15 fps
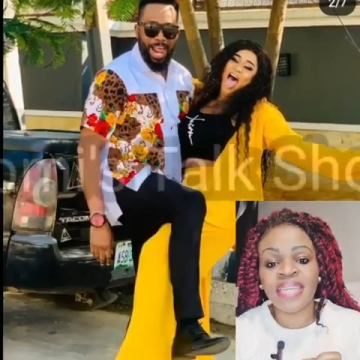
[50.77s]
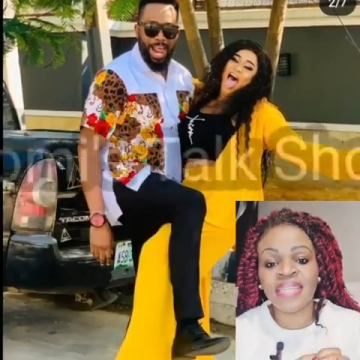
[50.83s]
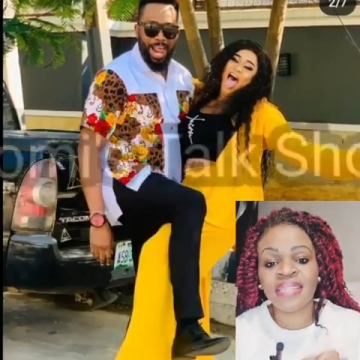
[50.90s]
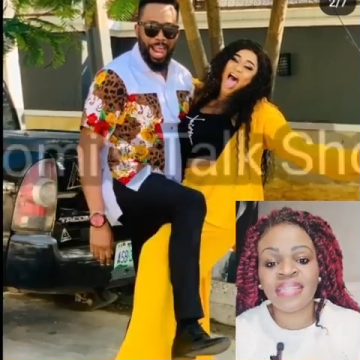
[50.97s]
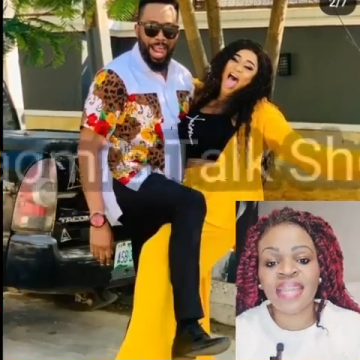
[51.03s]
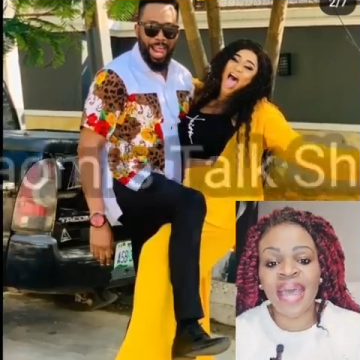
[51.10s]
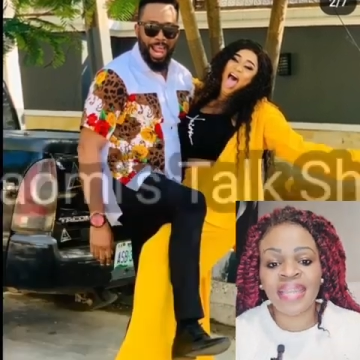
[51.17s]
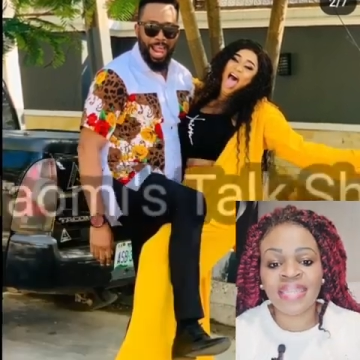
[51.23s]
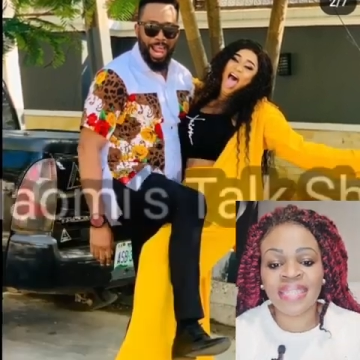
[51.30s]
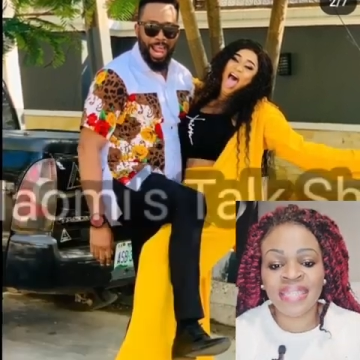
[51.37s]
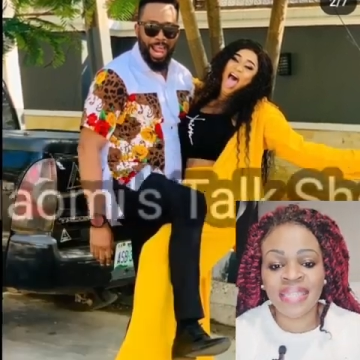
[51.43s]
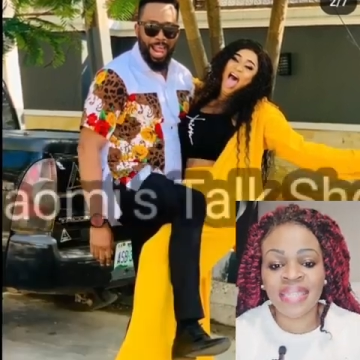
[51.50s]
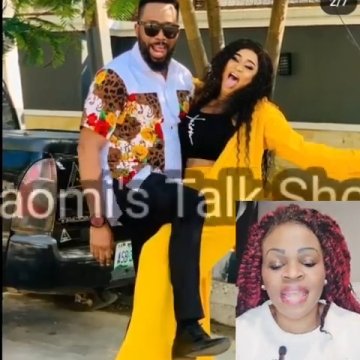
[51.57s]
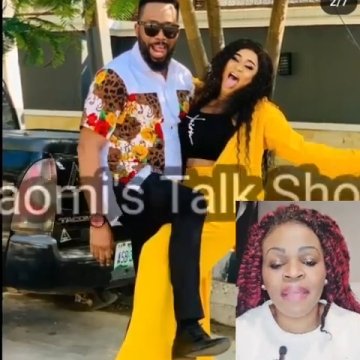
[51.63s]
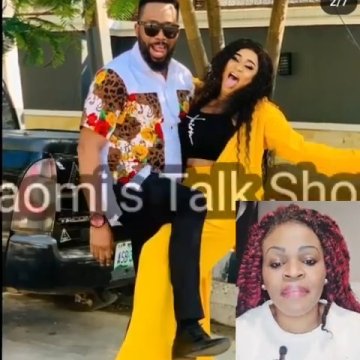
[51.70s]
Speaker 1: can
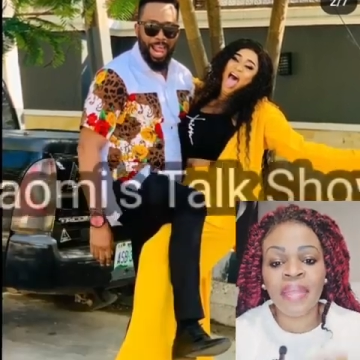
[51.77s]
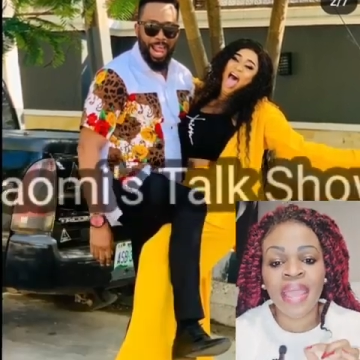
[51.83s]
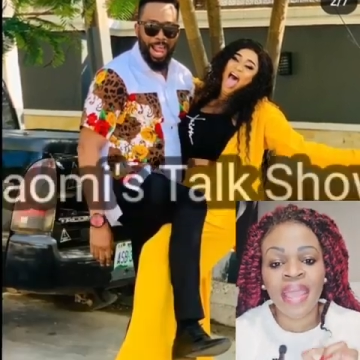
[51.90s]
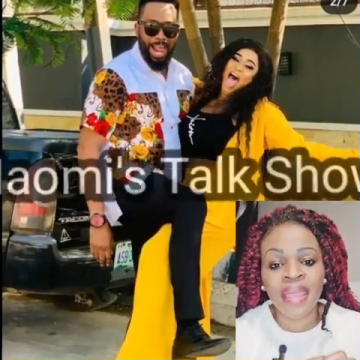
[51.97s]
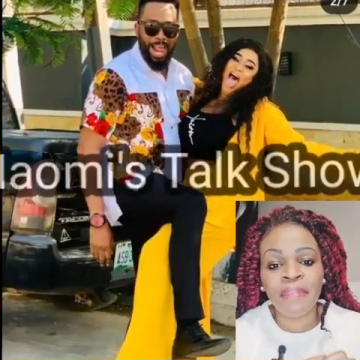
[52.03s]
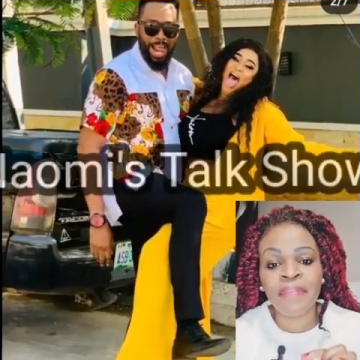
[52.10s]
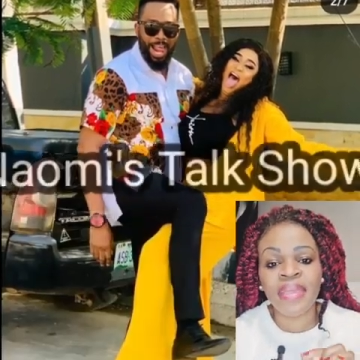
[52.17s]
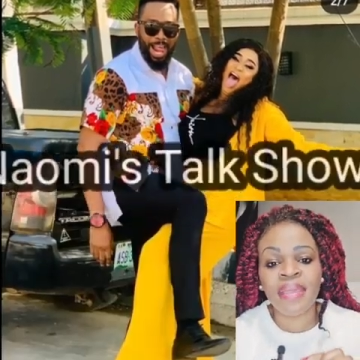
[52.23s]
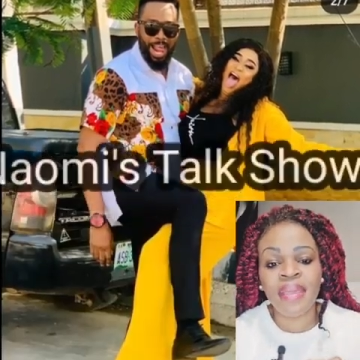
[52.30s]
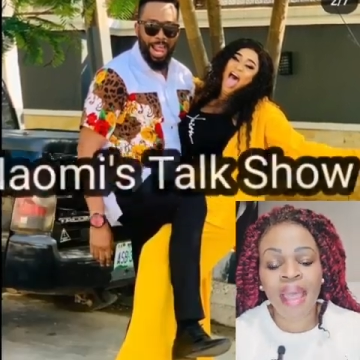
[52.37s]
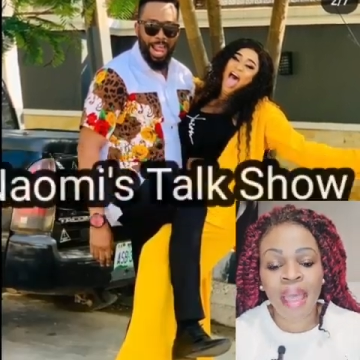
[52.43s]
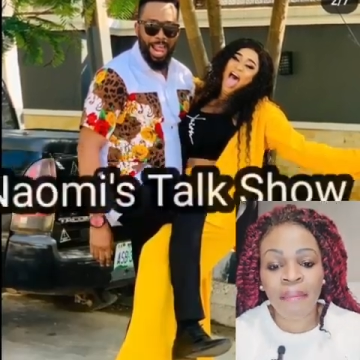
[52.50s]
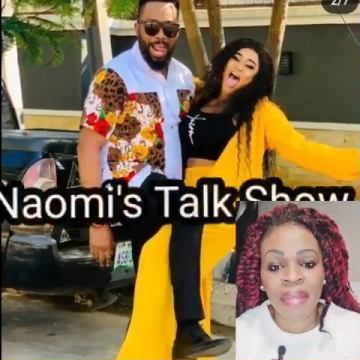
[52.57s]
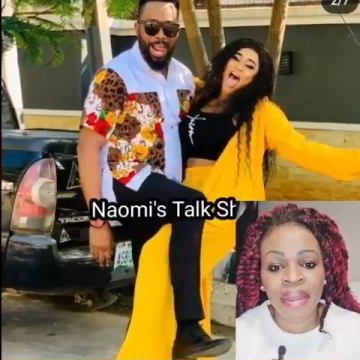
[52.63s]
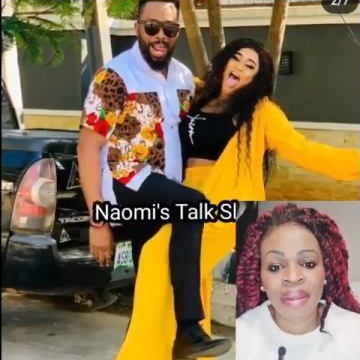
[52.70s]
hot, Peggy Ovire can
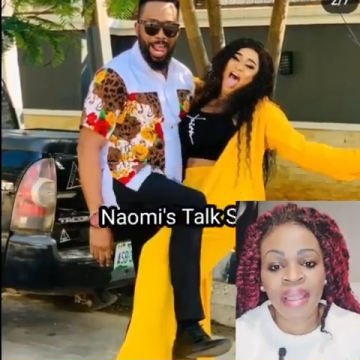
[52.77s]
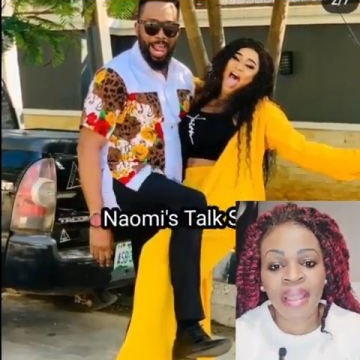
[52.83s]
so